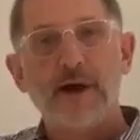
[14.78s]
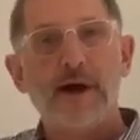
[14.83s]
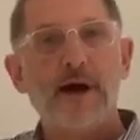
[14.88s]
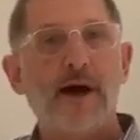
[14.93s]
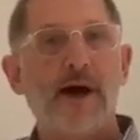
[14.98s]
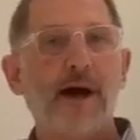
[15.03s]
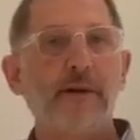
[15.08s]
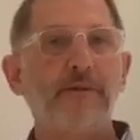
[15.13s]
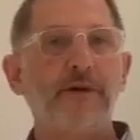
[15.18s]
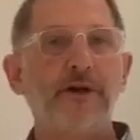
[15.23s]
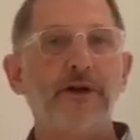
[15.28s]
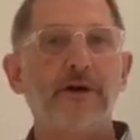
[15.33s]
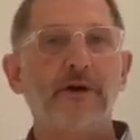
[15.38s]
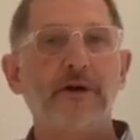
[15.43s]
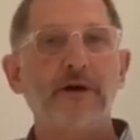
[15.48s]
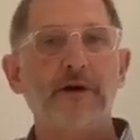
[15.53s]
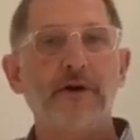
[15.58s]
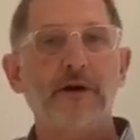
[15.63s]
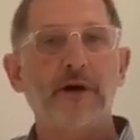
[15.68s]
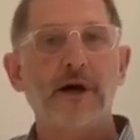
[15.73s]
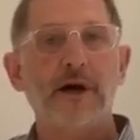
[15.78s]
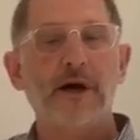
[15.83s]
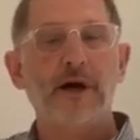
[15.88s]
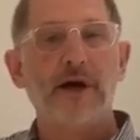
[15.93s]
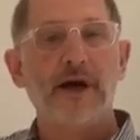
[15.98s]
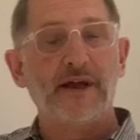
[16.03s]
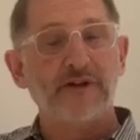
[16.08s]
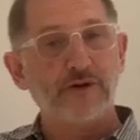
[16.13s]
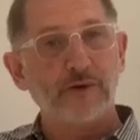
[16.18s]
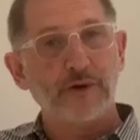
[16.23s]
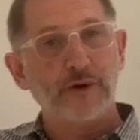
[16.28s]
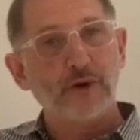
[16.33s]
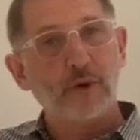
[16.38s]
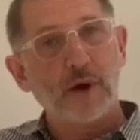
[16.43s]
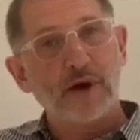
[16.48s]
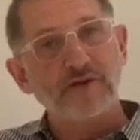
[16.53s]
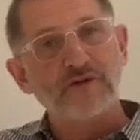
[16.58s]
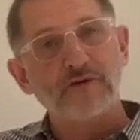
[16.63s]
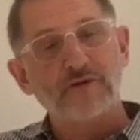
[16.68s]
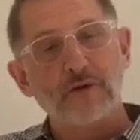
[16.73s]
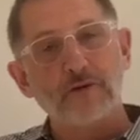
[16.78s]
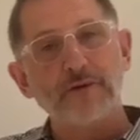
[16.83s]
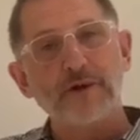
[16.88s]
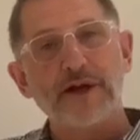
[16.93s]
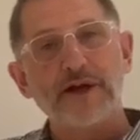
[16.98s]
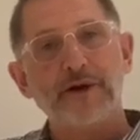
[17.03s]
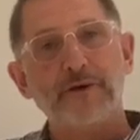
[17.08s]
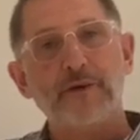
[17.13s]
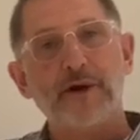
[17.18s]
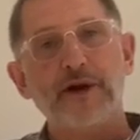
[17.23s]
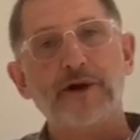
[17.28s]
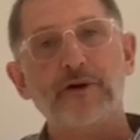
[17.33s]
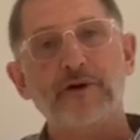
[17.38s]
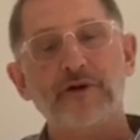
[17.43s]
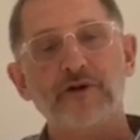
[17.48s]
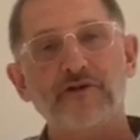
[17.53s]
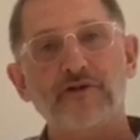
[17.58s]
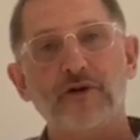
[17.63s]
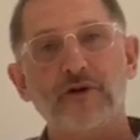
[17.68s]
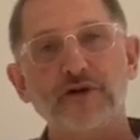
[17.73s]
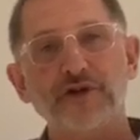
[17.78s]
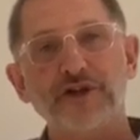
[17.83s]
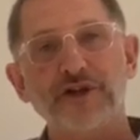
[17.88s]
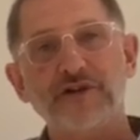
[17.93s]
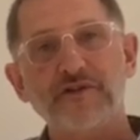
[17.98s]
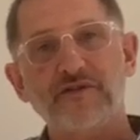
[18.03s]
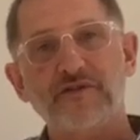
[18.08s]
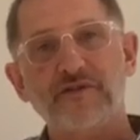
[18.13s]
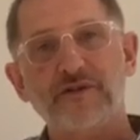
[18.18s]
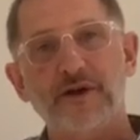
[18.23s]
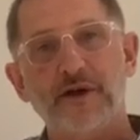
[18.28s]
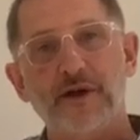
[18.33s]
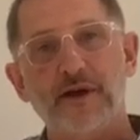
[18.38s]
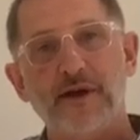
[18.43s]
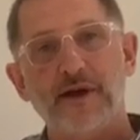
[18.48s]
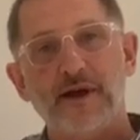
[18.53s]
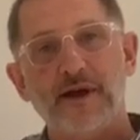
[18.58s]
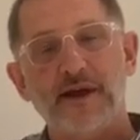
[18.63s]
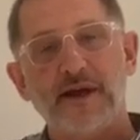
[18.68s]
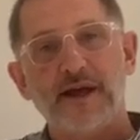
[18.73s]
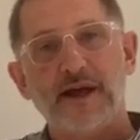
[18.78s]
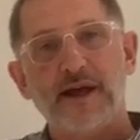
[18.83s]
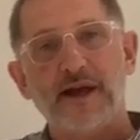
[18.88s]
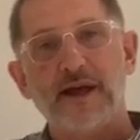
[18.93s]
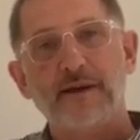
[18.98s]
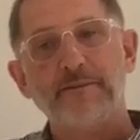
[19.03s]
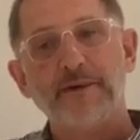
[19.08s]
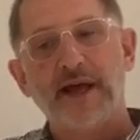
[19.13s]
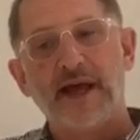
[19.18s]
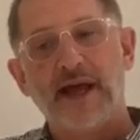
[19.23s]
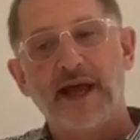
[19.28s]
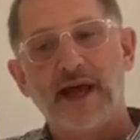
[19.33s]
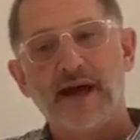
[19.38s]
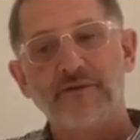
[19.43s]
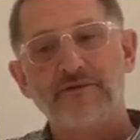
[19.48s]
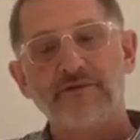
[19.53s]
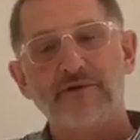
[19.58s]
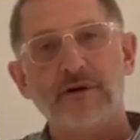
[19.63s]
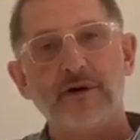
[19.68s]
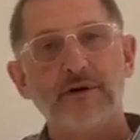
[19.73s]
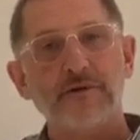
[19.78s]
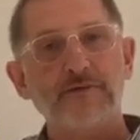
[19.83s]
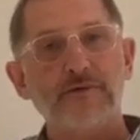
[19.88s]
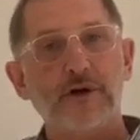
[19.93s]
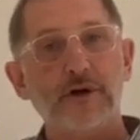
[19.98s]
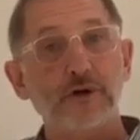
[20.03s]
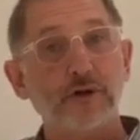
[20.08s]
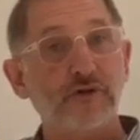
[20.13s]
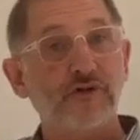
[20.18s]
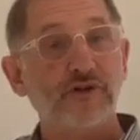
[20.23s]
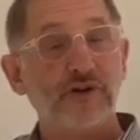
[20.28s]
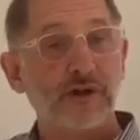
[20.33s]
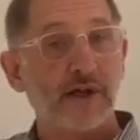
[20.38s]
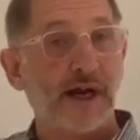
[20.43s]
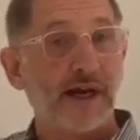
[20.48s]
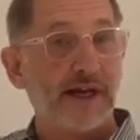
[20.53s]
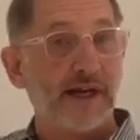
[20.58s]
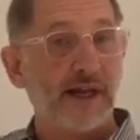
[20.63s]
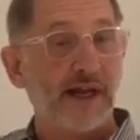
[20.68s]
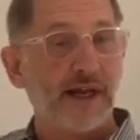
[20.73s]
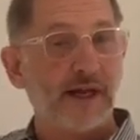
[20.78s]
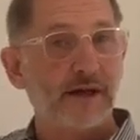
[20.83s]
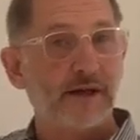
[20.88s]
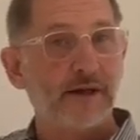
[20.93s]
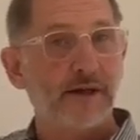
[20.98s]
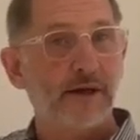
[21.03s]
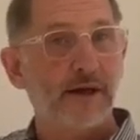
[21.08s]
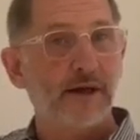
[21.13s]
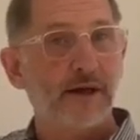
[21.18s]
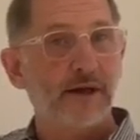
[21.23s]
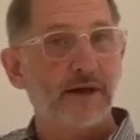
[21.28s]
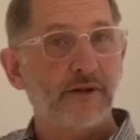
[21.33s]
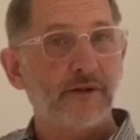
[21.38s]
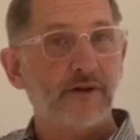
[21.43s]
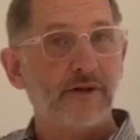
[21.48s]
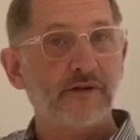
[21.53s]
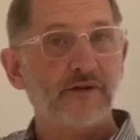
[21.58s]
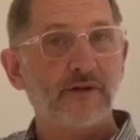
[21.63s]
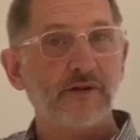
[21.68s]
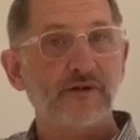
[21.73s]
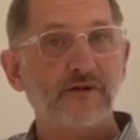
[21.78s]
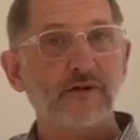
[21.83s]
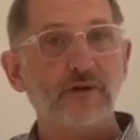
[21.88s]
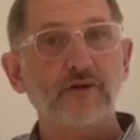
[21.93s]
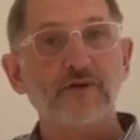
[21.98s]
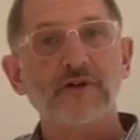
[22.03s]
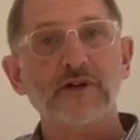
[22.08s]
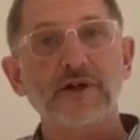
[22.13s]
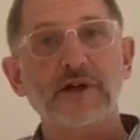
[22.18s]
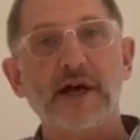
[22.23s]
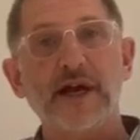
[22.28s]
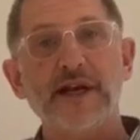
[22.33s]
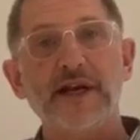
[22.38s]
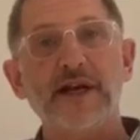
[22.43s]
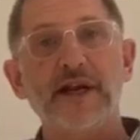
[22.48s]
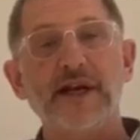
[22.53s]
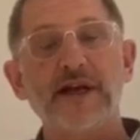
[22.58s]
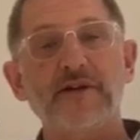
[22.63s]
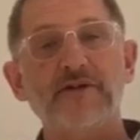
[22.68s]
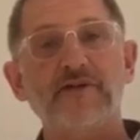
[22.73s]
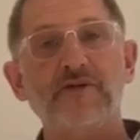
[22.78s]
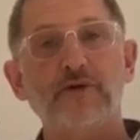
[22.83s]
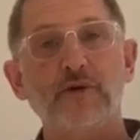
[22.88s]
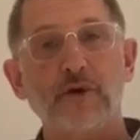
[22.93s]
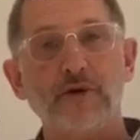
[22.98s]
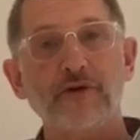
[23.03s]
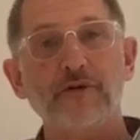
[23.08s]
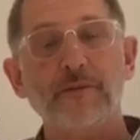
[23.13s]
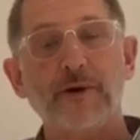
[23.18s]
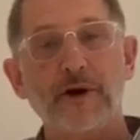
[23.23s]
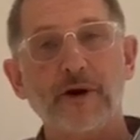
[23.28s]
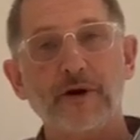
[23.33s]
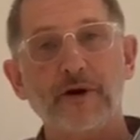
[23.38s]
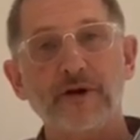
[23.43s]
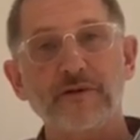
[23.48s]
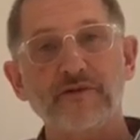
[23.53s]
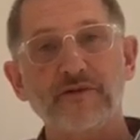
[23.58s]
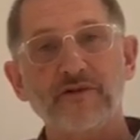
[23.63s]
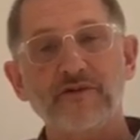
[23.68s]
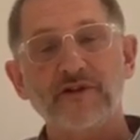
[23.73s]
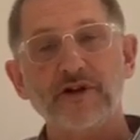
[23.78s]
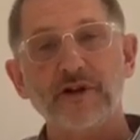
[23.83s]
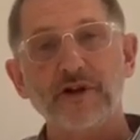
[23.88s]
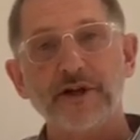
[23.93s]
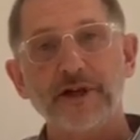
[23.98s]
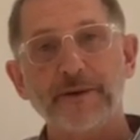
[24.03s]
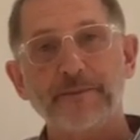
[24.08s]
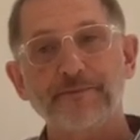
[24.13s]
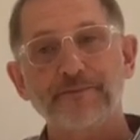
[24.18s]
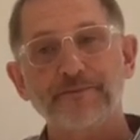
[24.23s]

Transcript: I'm here uh, at the request of O'Blaney Rinker Associates and on behalf of uh, Lucent Lighting Inc. This is Lucent Lighting Inc.'s North American facility.